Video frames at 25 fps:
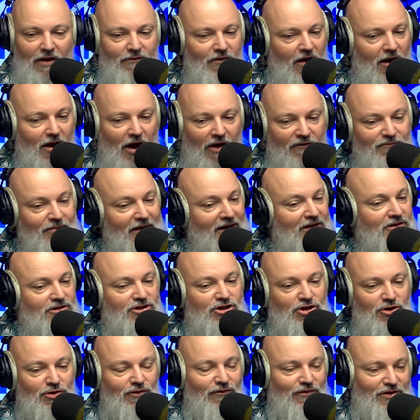I've
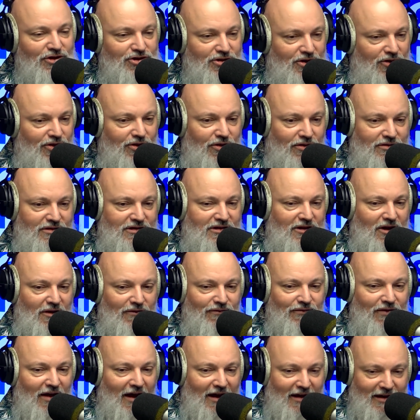been at two Visionathons
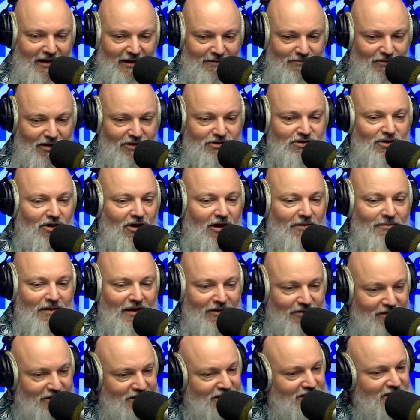so far in my
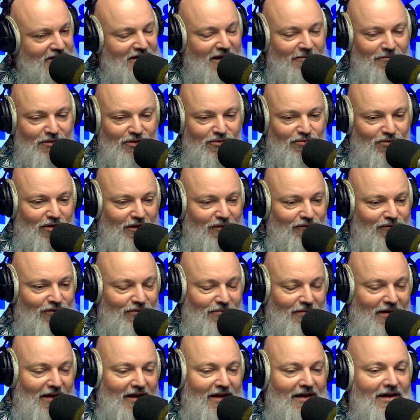time here. This is number three
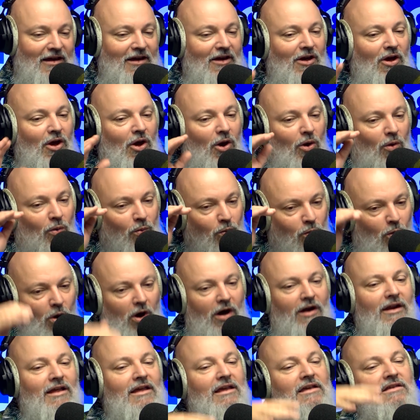for me.
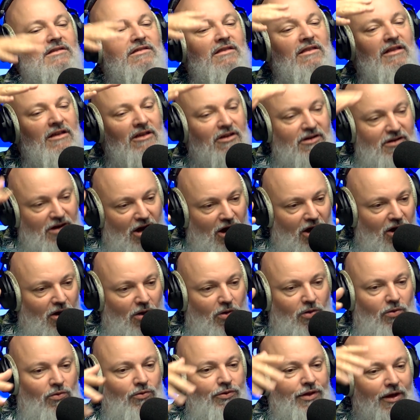What is the
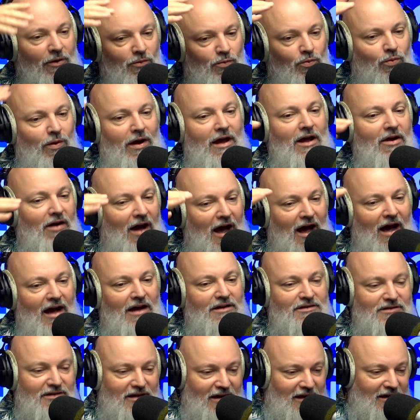goal that we're
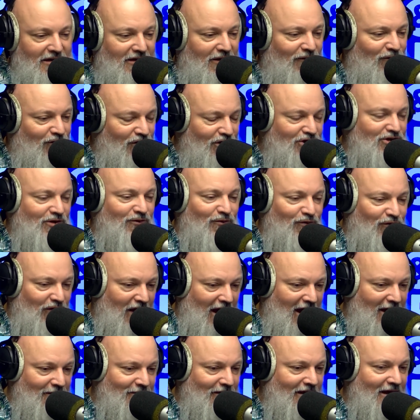asking the Vision
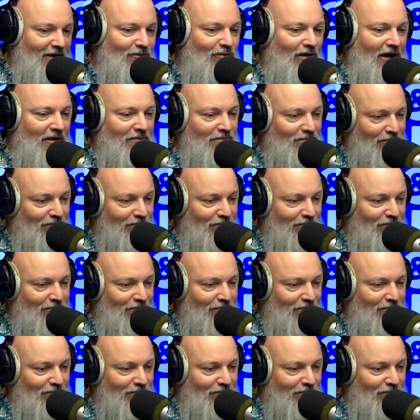family and